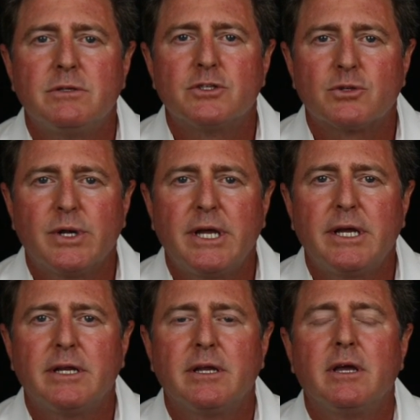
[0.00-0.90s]

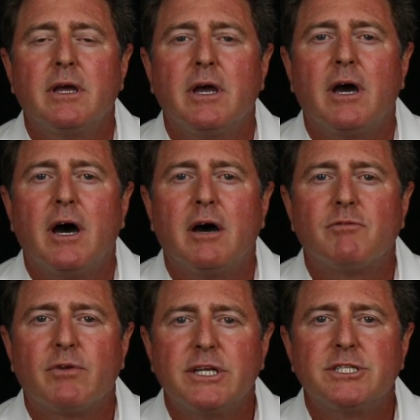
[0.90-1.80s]
screen
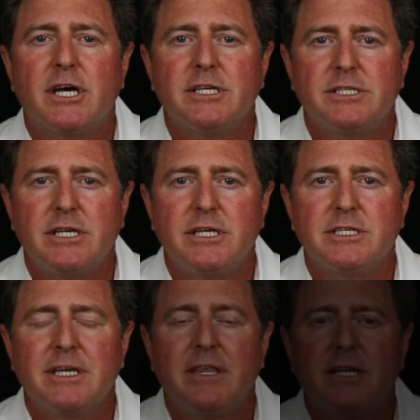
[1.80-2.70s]
franchisees in